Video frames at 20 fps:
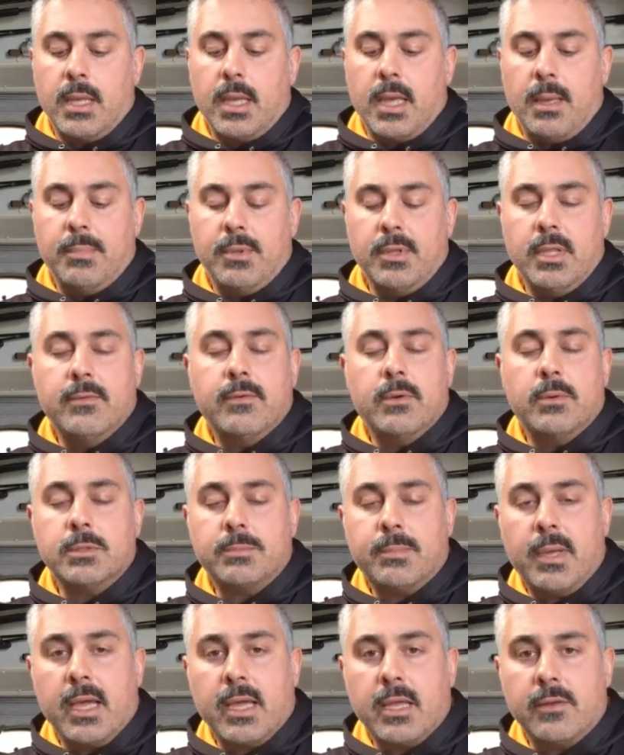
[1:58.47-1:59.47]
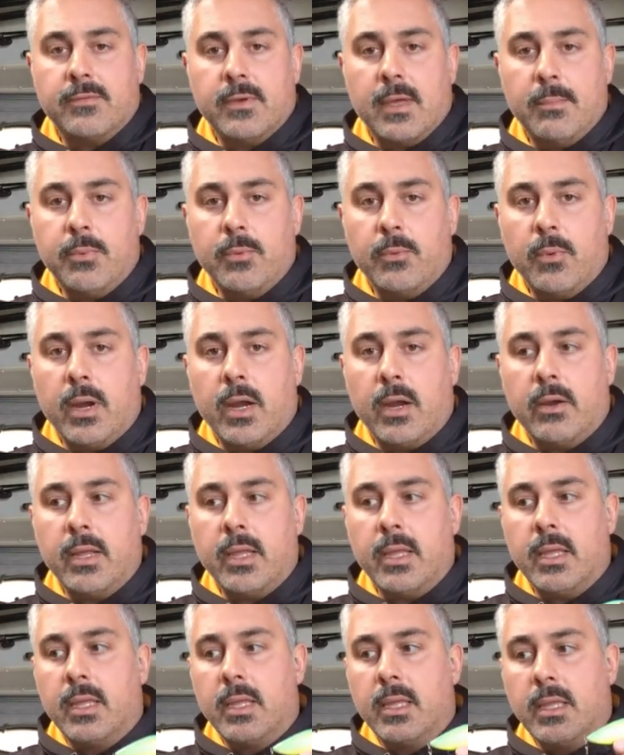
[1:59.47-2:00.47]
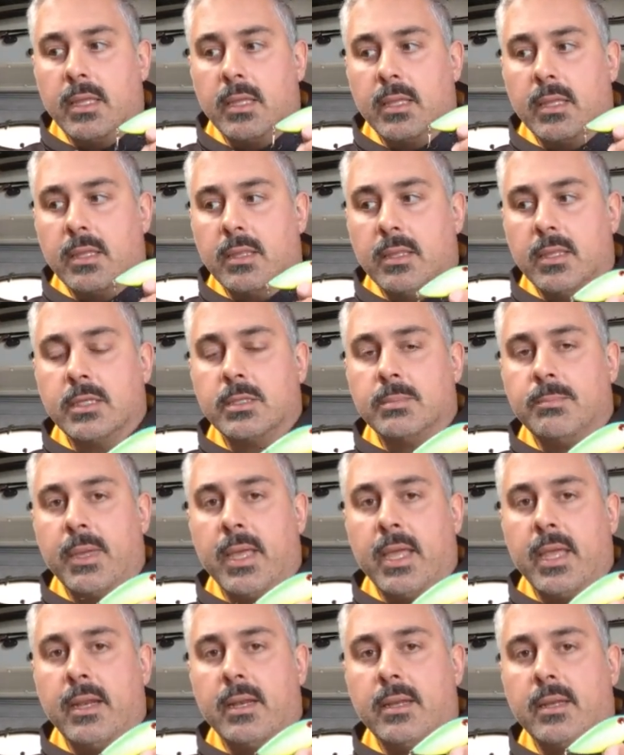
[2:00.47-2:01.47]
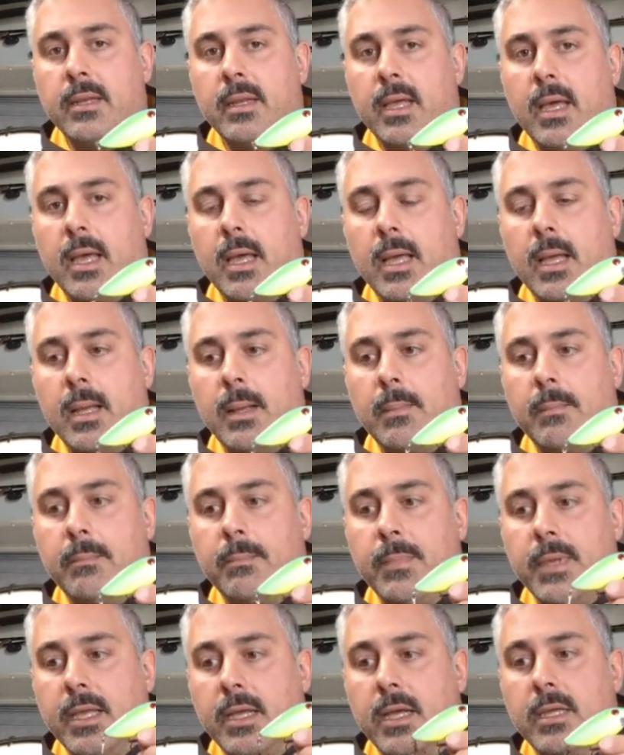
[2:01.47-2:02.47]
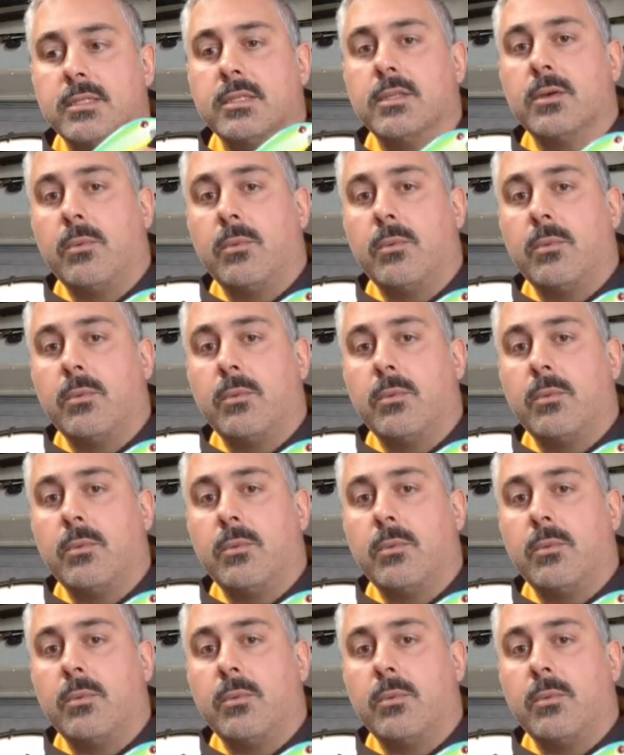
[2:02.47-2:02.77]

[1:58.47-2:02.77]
I believe it was back in February, this bait, because of